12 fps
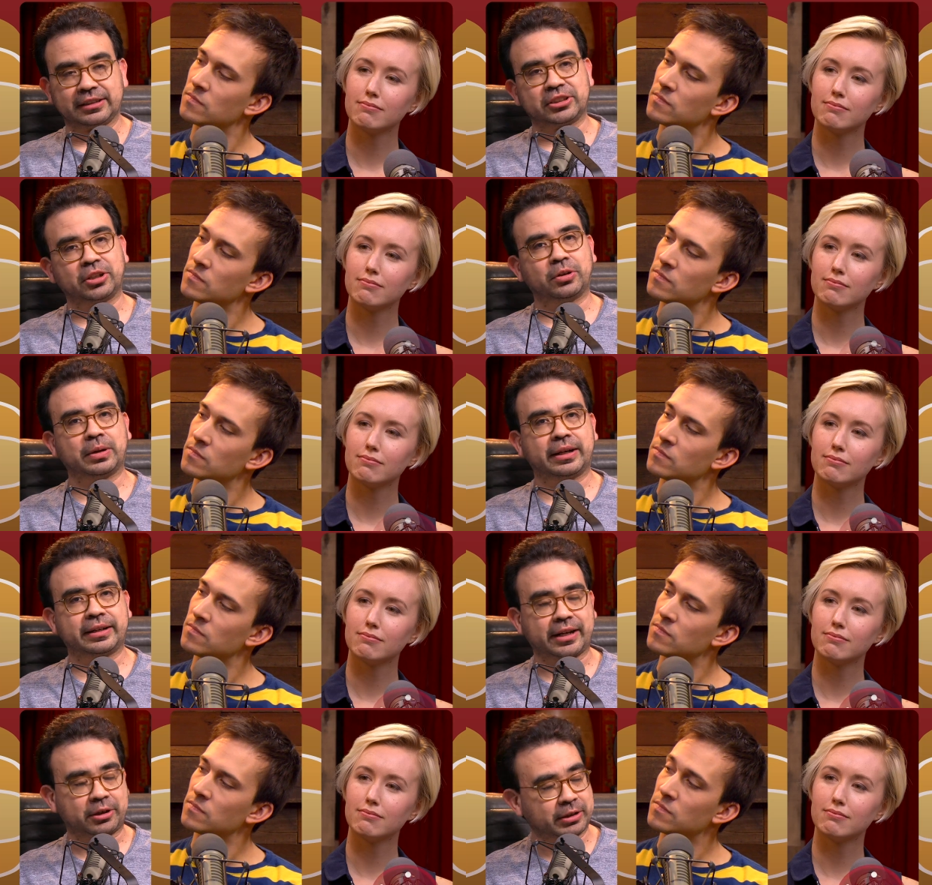Speaker 1: So I uh,
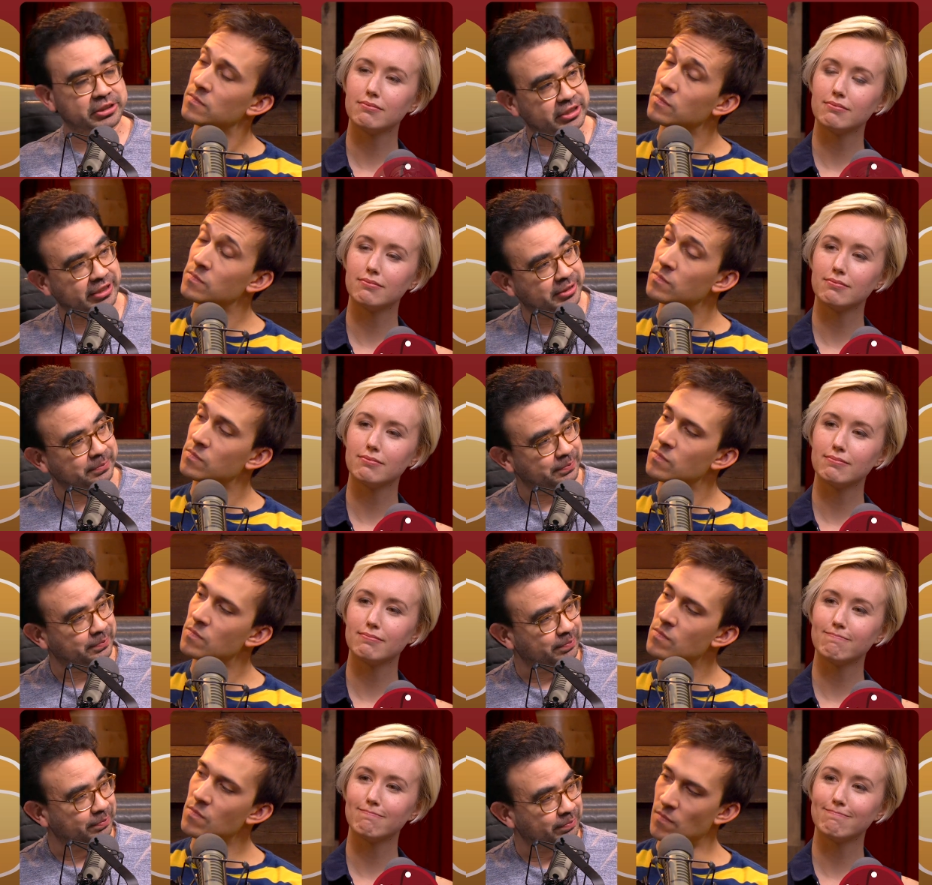got a question here.
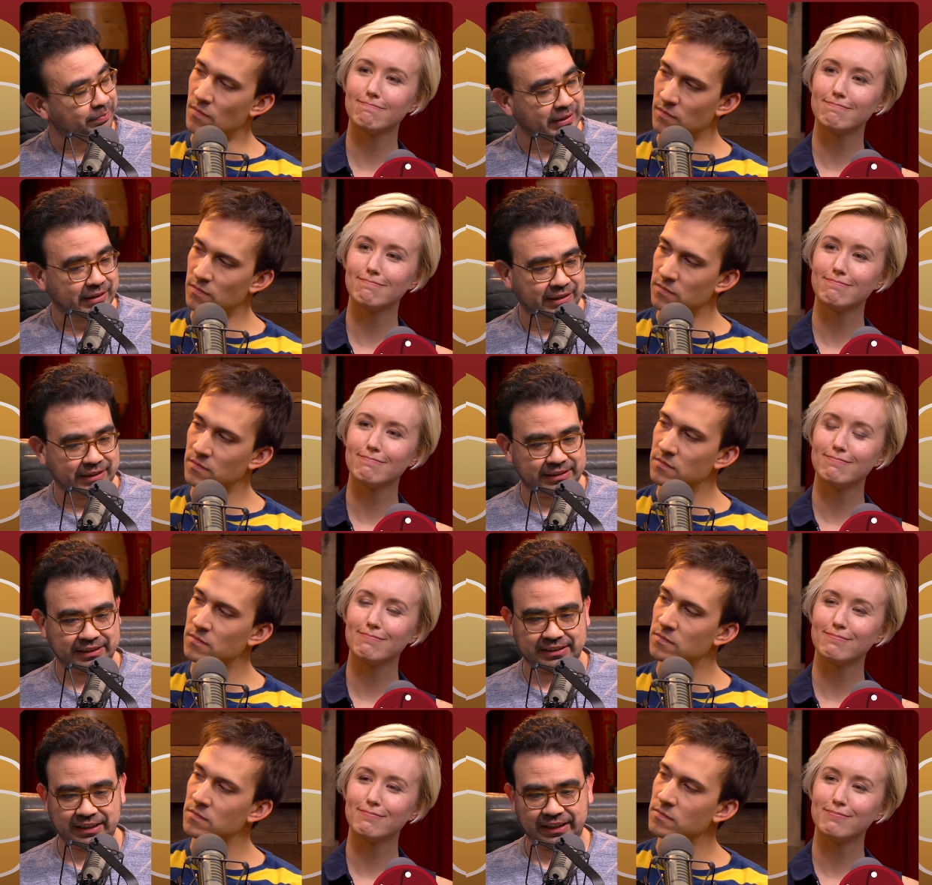Mm-hmm. It
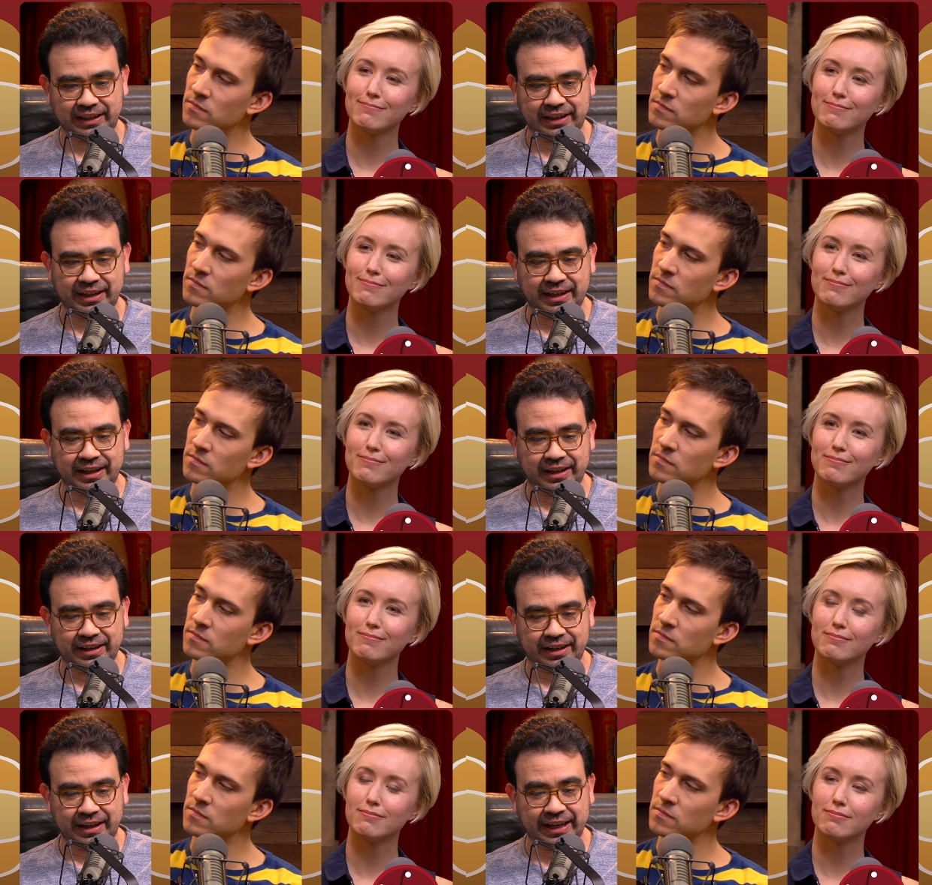says,
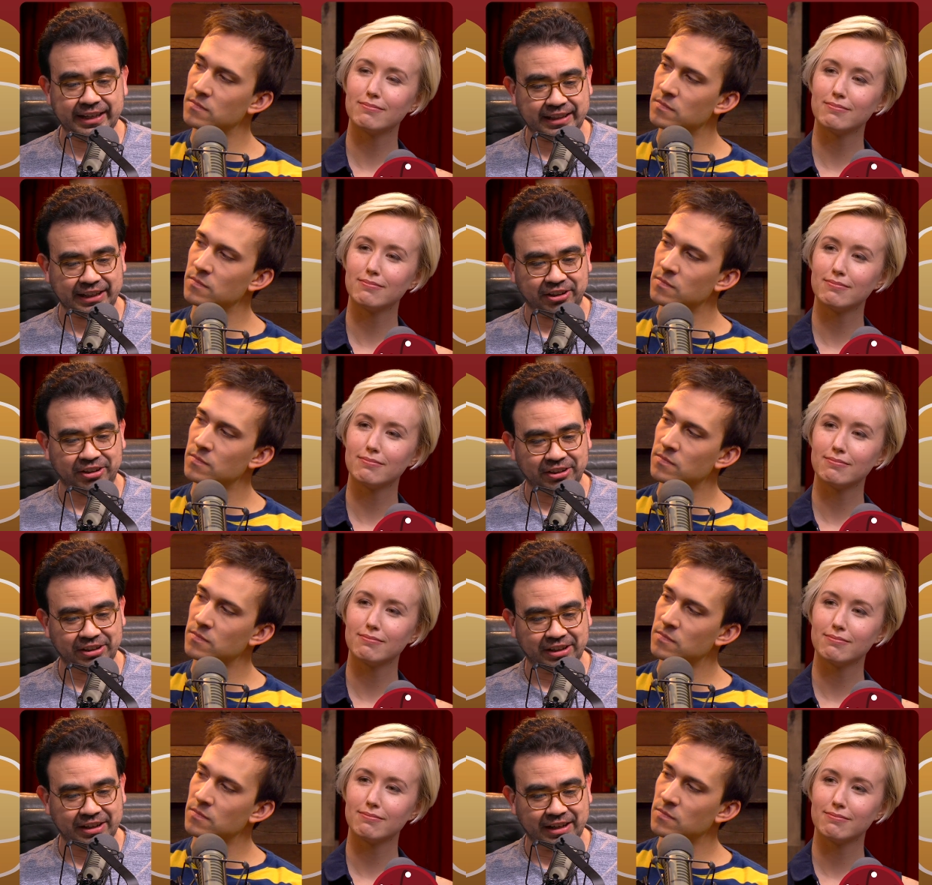Hey there.
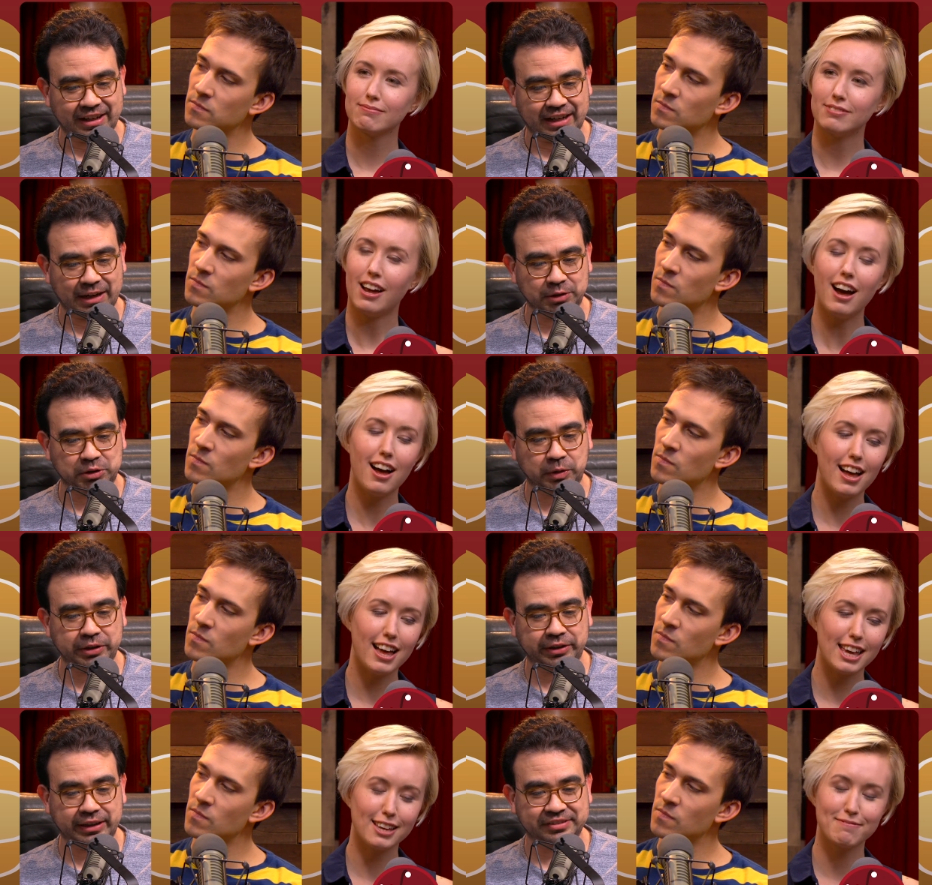I was
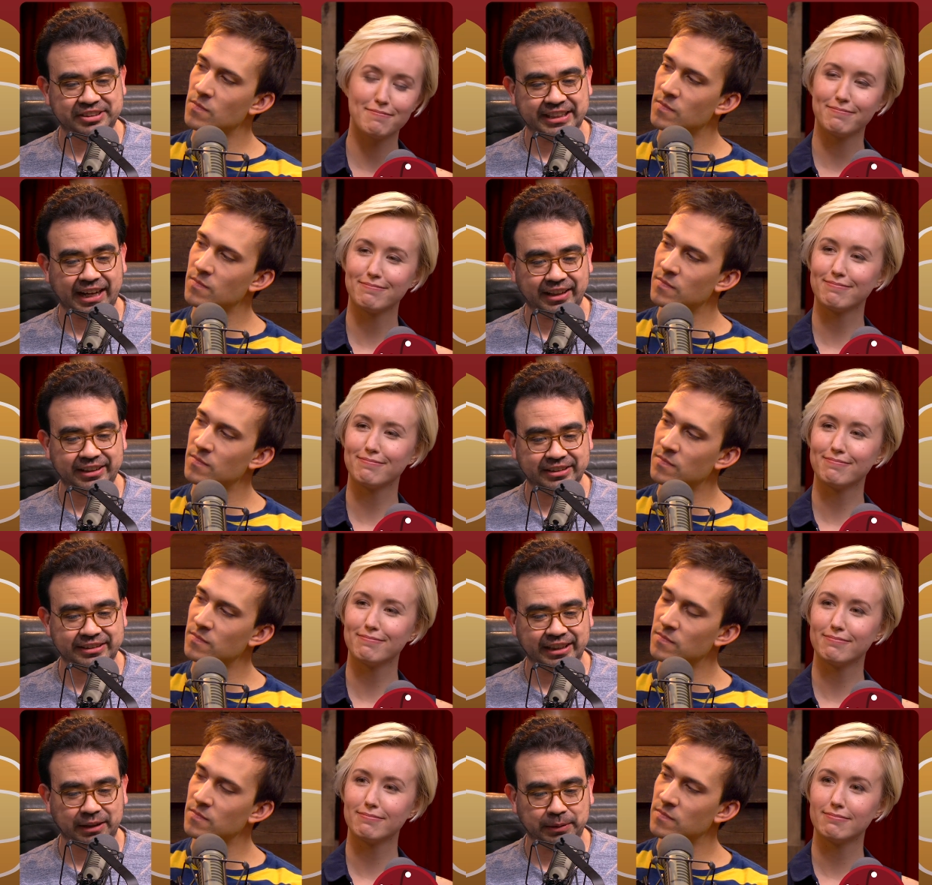wondering if Sally could
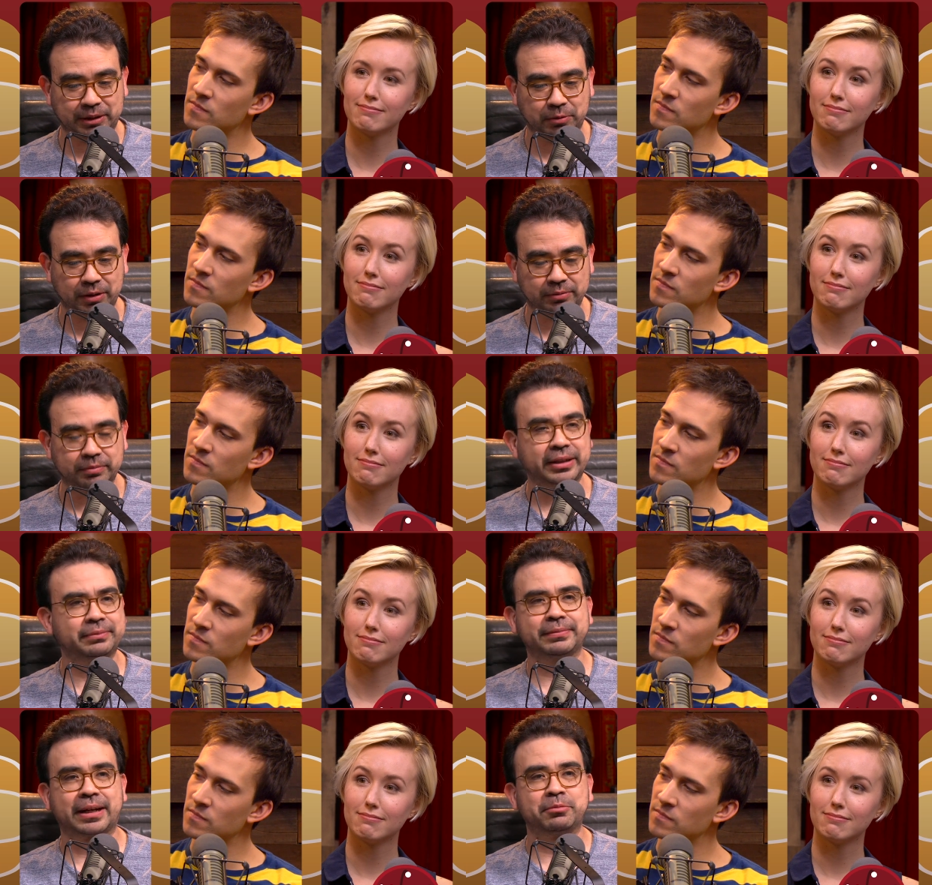tell me what. Wait,
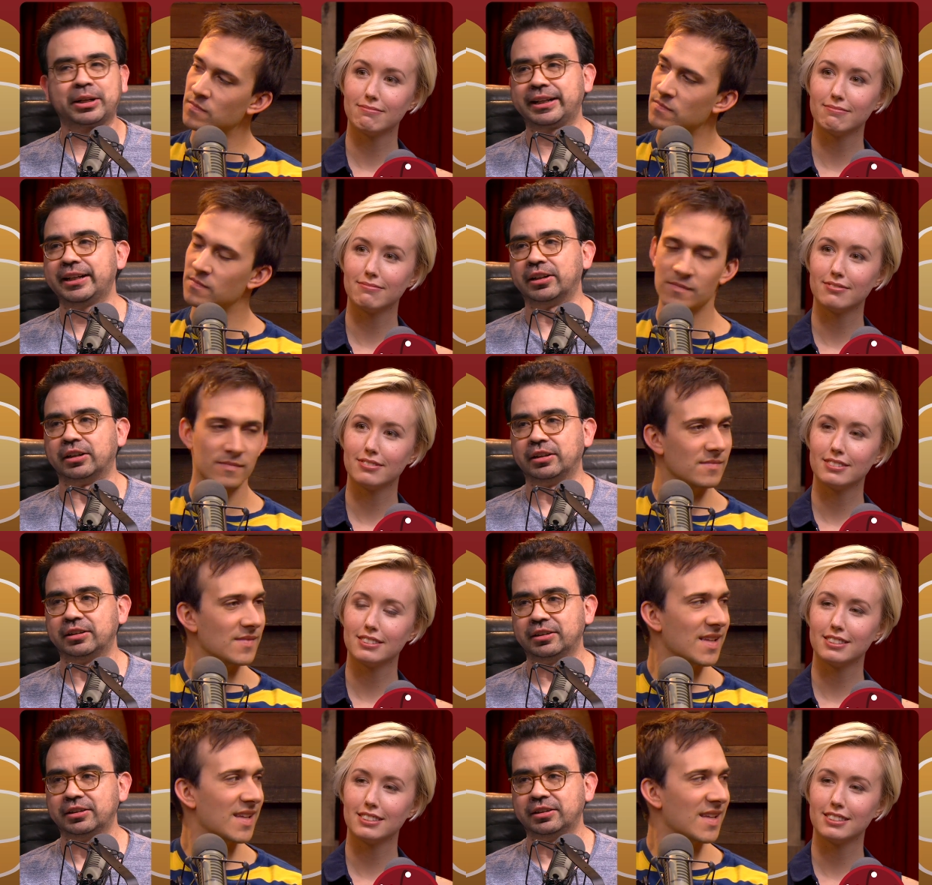I'm right here.